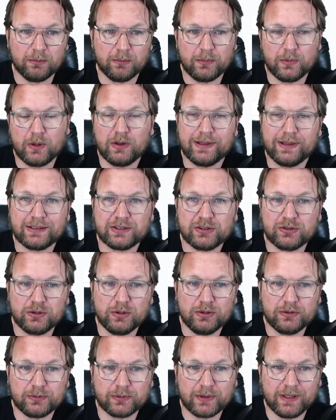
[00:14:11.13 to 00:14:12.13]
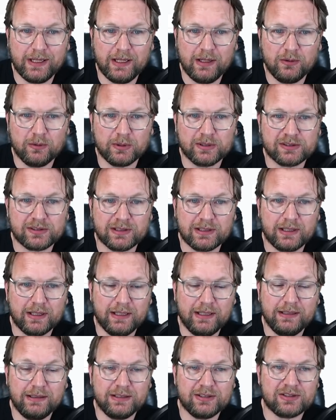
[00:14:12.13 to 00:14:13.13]
but let's choose for the
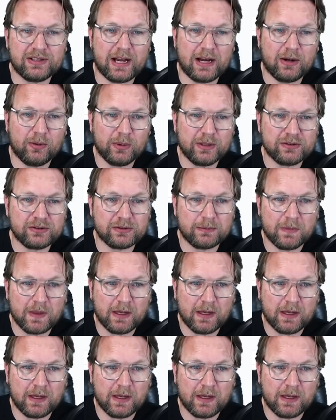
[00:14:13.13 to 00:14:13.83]
English language.